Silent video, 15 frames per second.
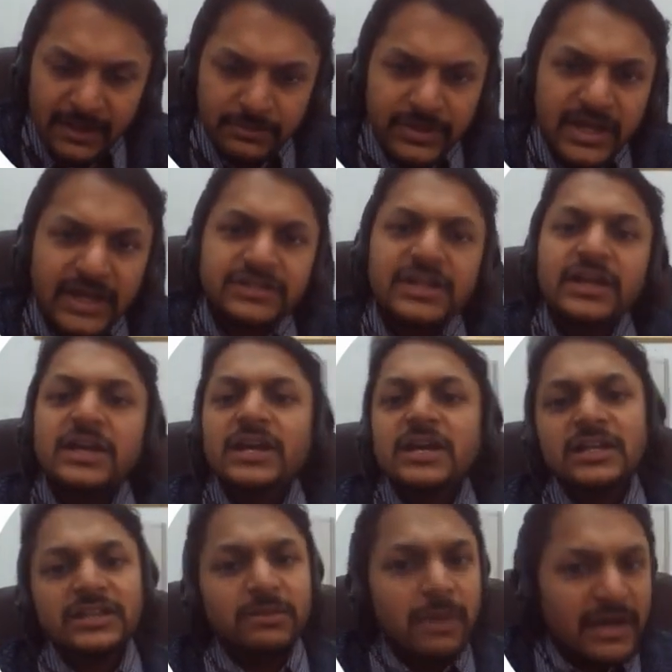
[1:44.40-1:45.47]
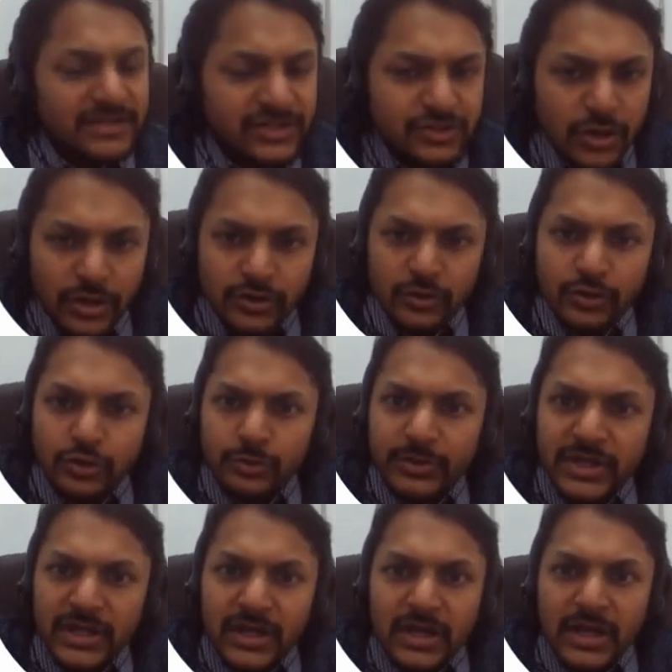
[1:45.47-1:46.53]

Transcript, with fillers: m dash the mass is not known to me